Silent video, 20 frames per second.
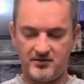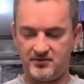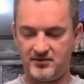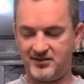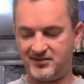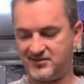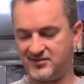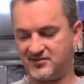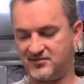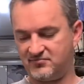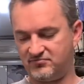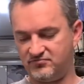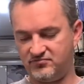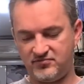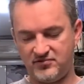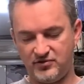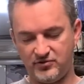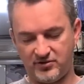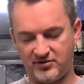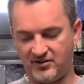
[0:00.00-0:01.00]
This,
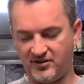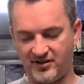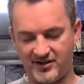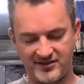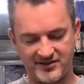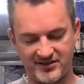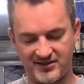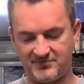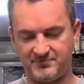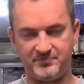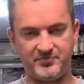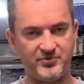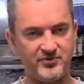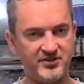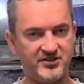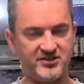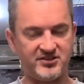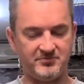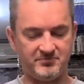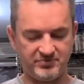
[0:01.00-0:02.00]
look, like I said,
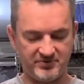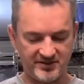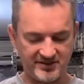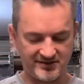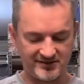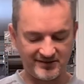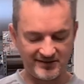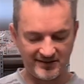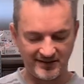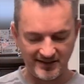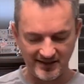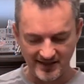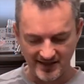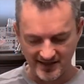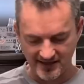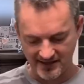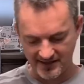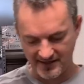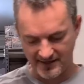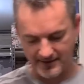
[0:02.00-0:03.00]
pretty simplistic.
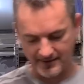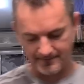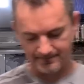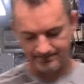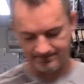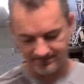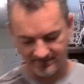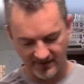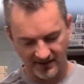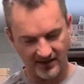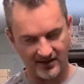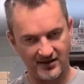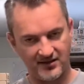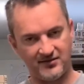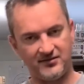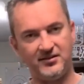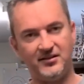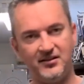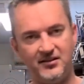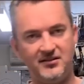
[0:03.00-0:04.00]

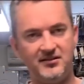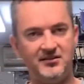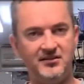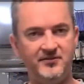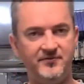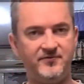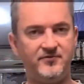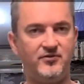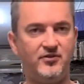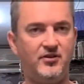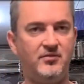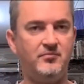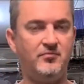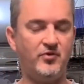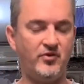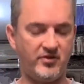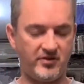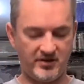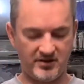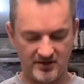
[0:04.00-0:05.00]
Internally, from
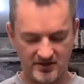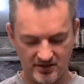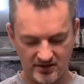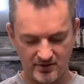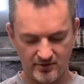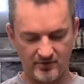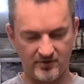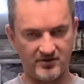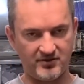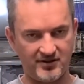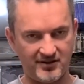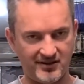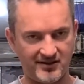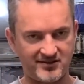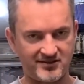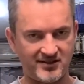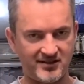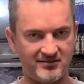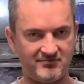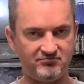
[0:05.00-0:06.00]
what I know, like I
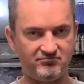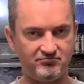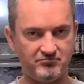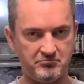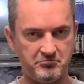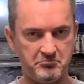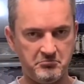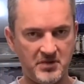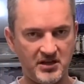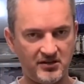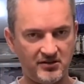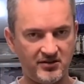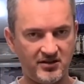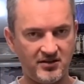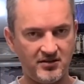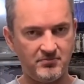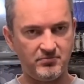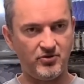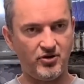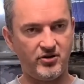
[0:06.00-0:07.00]
said, metal
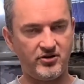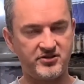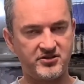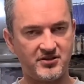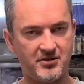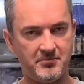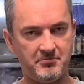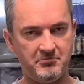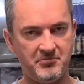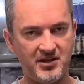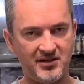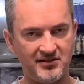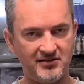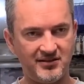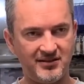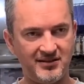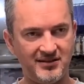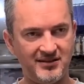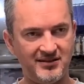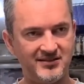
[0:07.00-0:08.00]
gearbox, metal
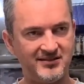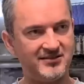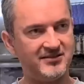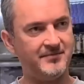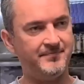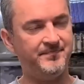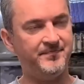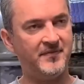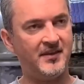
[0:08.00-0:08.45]
gears.